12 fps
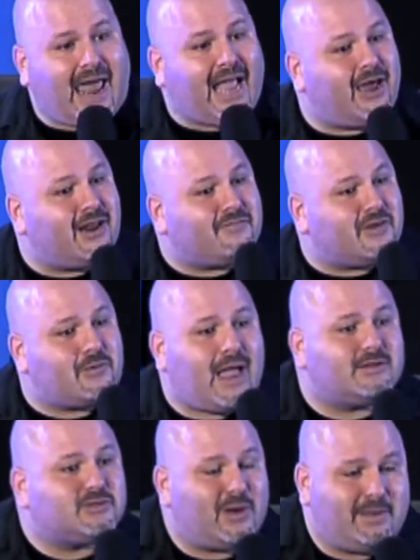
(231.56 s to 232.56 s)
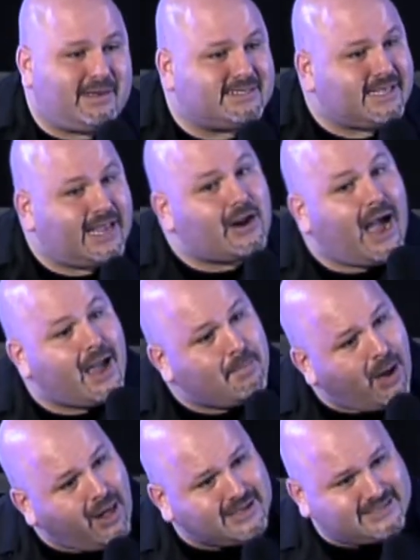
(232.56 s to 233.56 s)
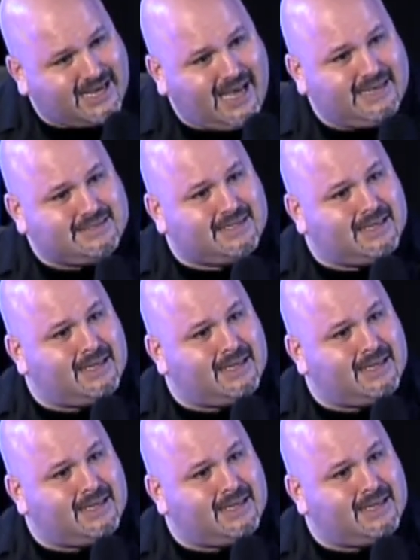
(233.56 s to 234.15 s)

got off the ground 20 minutes later, I apologized.